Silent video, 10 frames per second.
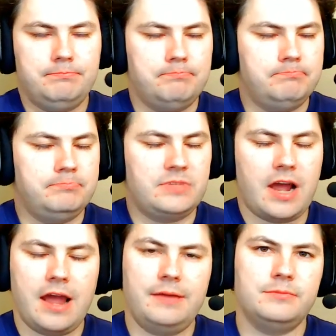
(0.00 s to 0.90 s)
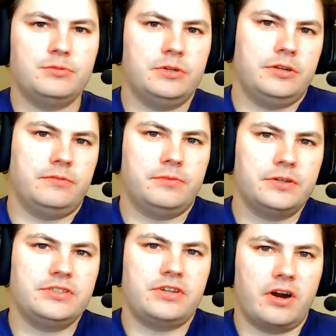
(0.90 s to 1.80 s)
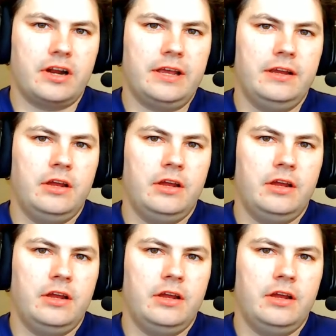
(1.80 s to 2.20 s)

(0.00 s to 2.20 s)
times when you're first starting